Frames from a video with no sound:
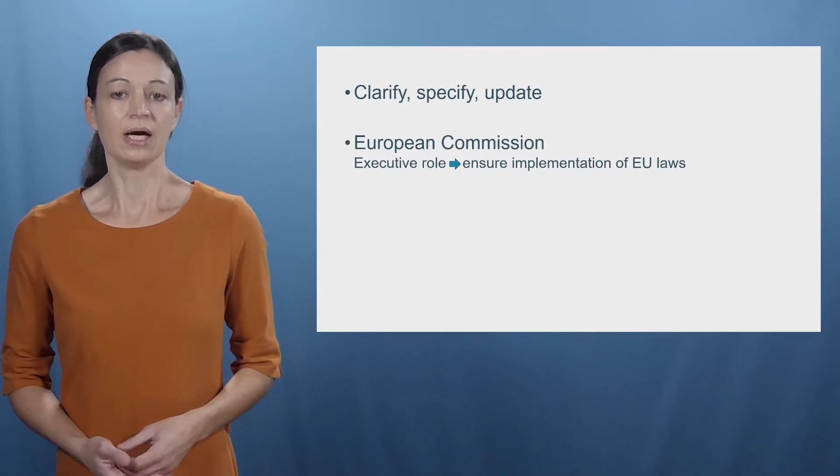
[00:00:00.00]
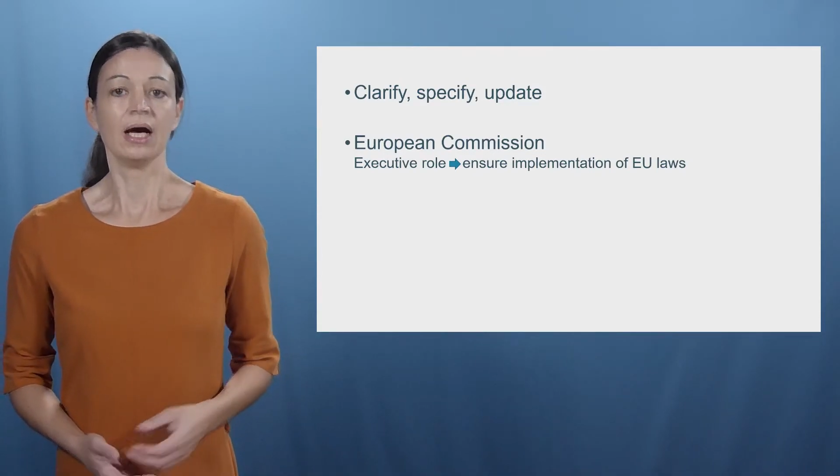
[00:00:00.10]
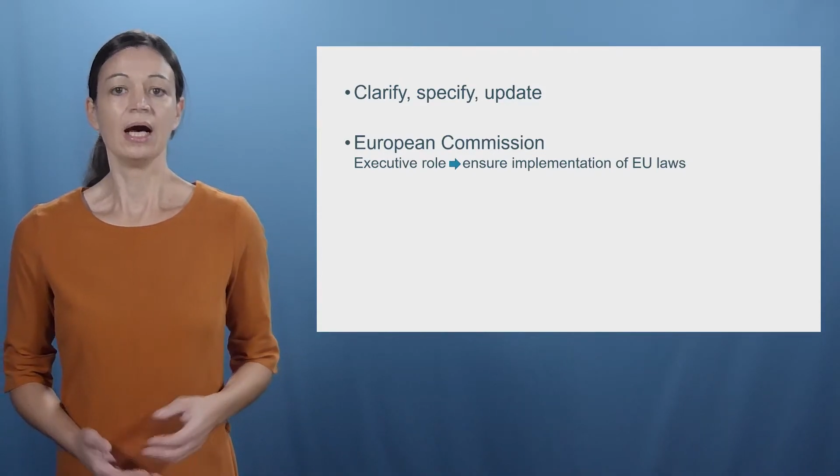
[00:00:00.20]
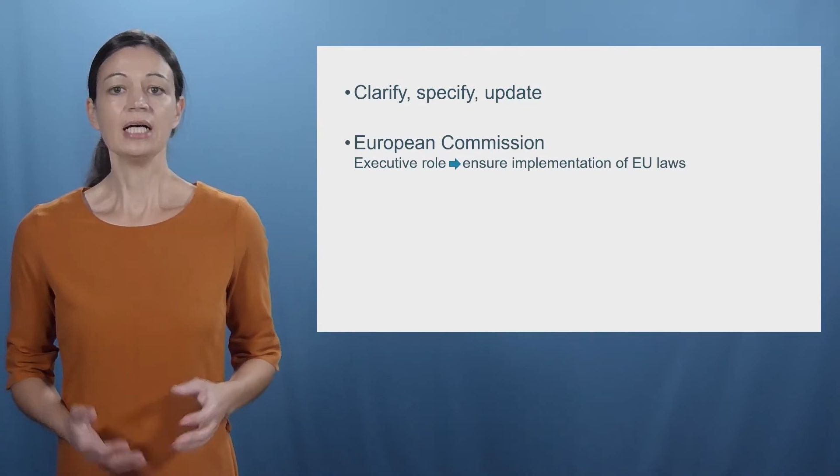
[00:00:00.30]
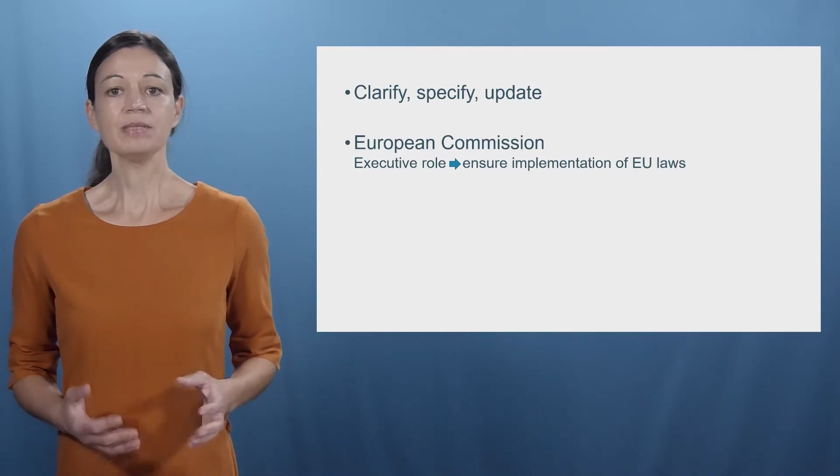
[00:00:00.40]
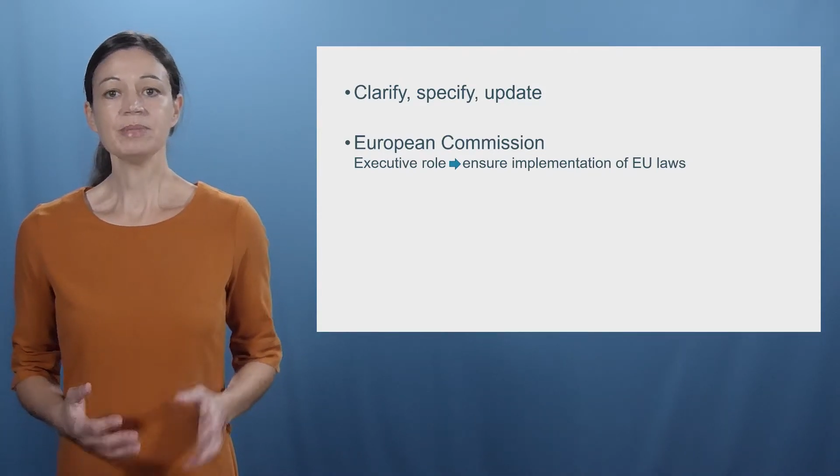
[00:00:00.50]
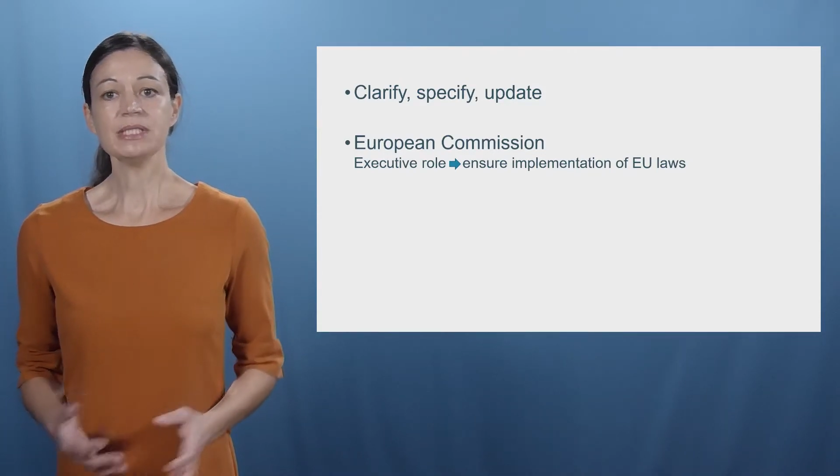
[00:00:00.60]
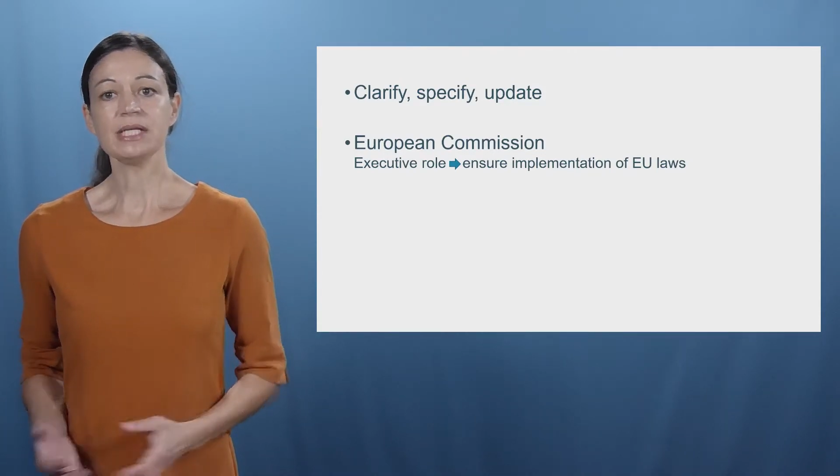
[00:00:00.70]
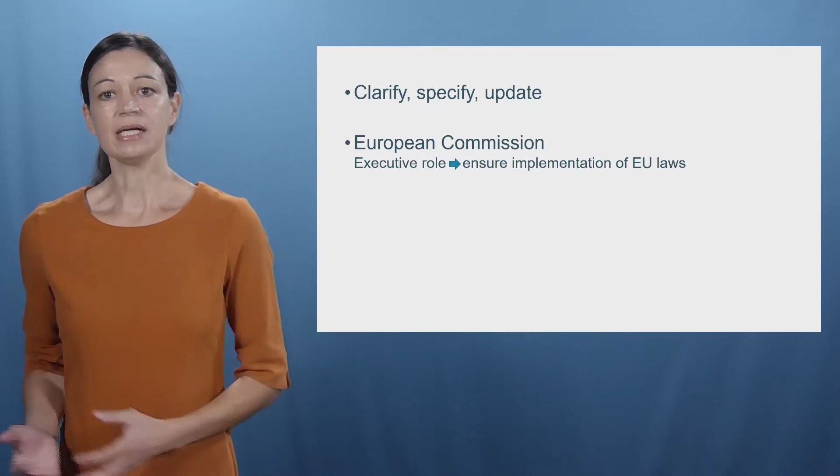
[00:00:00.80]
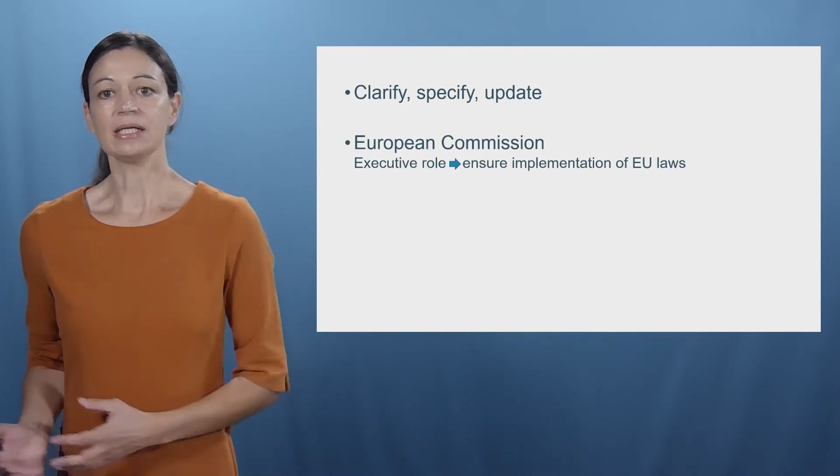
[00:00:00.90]
has been
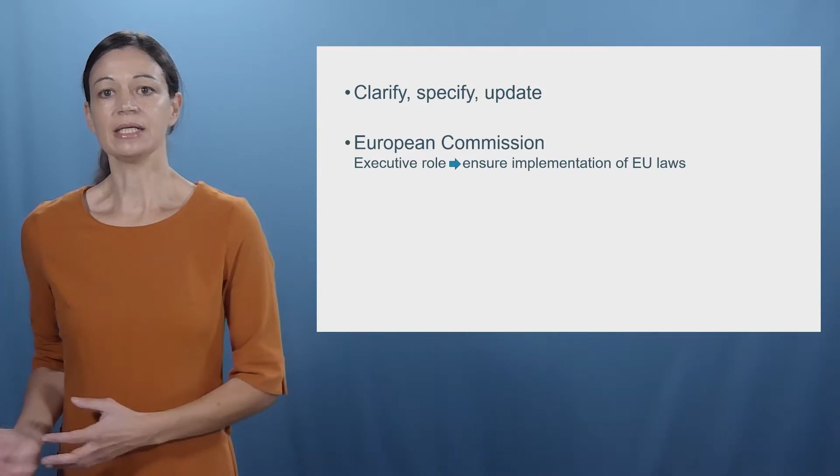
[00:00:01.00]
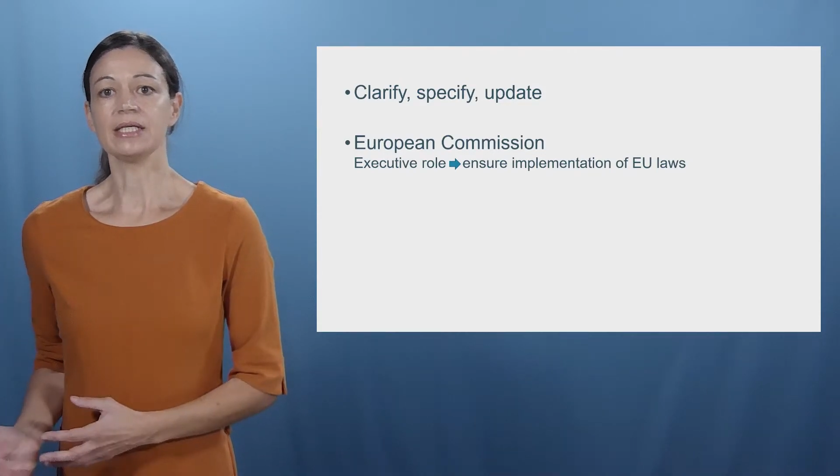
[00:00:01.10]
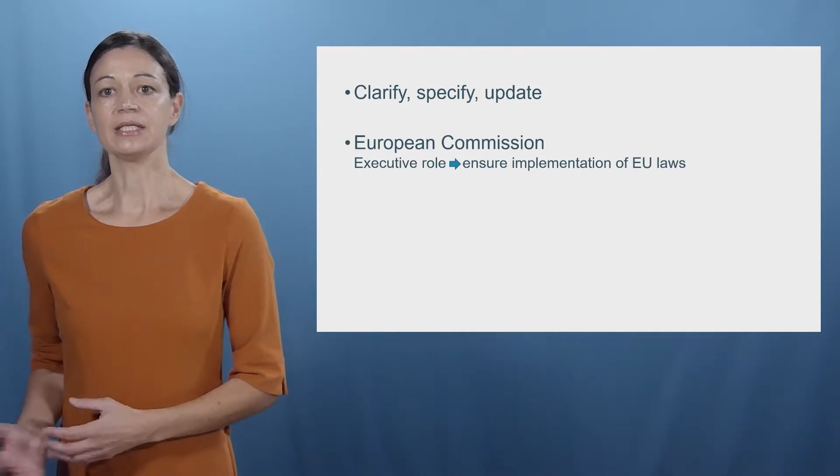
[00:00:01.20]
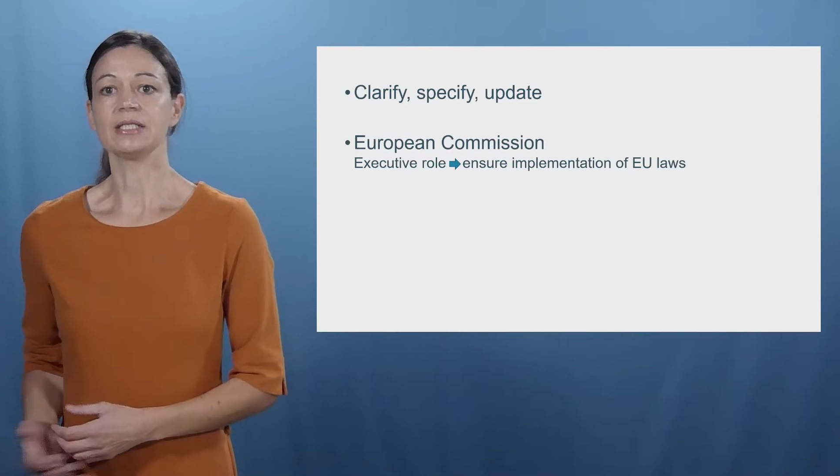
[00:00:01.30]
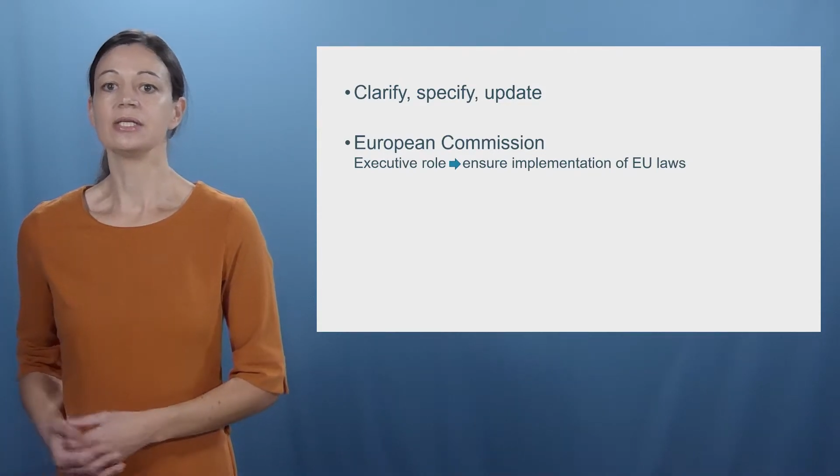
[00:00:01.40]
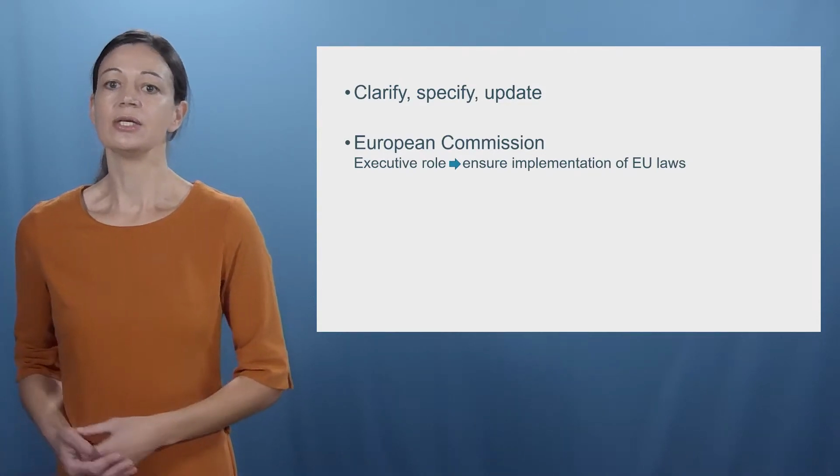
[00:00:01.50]
delegated